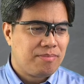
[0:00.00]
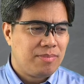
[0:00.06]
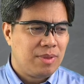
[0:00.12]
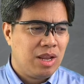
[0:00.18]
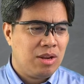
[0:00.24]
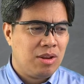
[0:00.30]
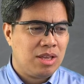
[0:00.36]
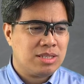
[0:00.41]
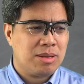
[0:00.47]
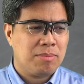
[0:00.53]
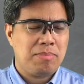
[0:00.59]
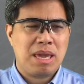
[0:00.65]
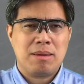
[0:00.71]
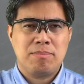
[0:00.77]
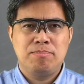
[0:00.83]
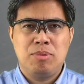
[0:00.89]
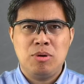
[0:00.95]
it's a
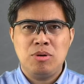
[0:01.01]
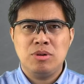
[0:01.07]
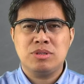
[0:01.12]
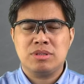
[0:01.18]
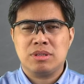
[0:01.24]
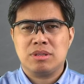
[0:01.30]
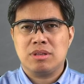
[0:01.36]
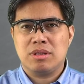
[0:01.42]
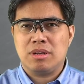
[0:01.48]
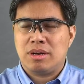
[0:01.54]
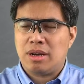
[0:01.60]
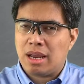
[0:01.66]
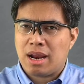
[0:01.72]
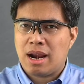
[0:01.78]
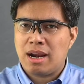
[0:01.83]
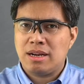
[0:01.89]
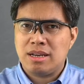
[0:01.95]
big boost
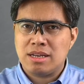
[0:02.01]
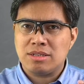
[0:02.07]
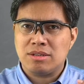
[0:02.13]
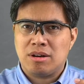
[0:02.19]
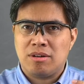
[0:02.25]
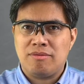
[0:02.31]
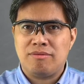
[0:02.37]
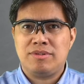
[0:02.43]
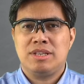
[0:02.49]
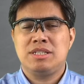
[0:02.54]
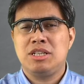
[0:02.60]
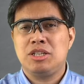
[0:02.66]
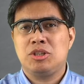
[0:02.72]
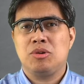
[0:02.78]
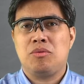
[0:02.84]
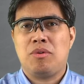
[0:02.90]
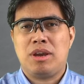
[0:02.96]
regardless of the
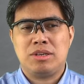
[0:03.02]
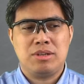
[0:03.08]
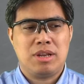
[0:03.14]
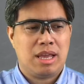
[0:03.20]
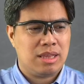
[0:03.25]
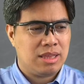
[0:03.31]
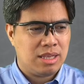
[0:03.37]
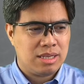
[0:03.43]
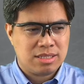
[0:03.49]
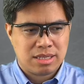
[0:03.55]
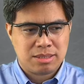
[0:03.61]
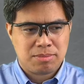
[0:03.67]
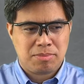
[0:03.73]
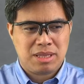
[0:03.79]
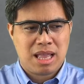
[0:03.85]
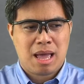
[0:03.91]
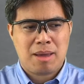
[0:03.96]
situation. And this has
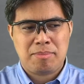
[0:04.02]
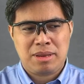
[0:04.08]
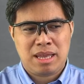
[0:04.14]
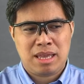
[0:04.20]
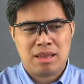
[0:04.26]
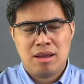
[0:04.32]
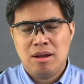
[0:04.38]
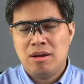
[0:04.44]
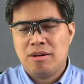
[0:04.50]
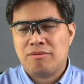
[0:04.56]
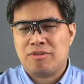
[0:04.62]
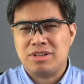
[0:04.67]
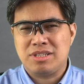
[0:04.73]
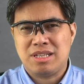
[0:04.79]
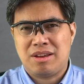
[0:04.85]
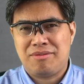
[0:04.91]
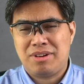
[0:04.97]
been happening for
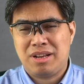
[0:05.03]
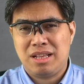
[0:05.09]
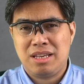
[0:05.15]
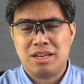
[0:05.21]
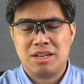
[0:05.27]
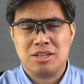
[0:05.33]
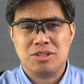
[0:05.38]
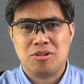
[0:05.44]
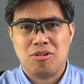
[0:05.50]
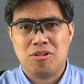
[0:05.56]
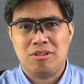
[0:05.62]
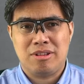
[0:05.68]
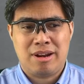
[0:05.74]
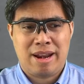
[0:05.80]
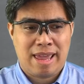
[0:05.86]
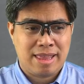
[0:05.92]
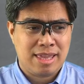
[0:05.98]
several years
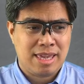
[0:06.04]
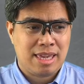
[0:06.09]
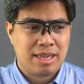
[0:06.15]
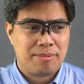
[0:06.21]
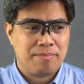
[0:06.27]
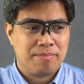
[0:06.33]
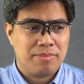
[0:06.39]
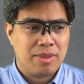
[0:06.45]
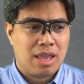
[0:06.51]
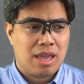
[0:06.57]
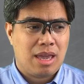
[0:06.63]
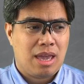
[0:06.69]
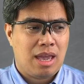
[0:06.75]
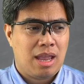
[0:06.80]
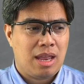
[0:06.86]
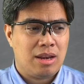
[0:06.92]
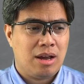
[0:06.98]
already.
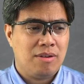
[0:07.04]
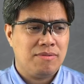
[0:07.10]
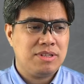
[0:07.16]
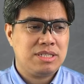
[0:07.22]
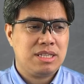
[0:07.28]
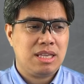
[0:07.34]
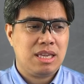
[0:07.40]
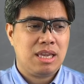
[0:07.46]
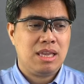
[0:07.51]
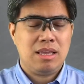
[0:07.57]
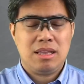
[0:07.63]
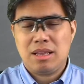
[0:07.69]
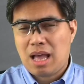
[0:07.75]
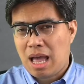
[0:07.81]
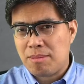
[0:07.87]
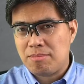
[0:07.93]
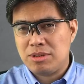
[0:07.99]
And
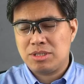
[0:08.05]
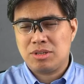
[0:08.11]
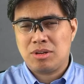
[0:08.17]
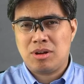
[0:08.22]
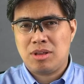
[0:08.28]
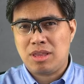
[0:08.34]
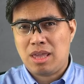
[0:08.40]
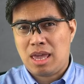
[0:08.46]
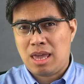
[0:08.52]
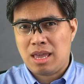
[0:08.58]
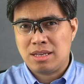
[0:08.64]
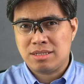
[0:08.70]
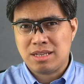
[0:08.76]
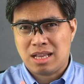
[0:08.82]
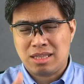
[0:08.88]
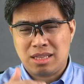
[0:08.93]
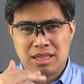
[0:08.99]
obviously, Amazon
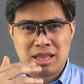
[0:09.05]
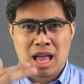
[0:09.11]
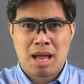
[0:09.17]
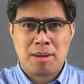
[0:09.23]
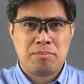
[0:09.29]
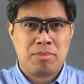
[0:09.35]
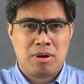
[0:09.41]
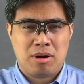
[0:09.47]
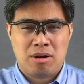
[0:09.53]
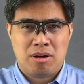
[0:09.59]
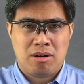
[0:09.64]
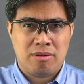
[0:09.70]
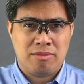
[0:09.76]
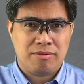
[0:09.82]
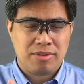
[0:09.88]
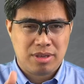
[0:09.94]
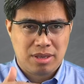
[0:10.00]
is at the top
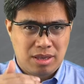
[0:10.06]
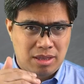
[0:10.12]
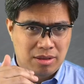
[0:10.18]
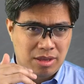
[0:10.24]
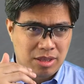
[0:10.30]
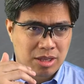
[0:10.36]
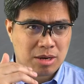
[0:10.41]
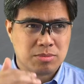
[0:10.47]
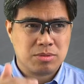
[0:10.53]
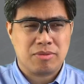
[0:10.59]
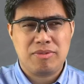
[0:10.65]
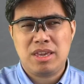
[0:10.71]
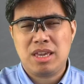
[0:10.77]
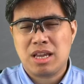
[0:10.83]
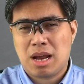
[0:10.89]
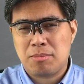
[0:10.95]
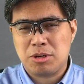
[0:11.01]
of in terms of
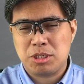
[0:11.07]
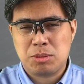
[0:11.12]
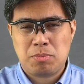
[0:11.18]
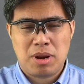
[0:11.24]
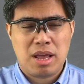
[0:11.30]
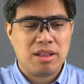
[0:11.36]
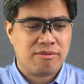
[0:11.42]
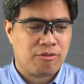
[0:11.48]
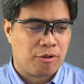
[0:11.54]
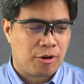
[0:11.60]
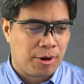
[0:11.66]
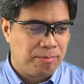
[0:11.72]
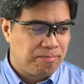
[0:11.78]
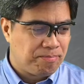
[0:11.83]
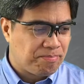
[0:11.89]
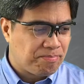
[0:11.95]
e-commerce platform.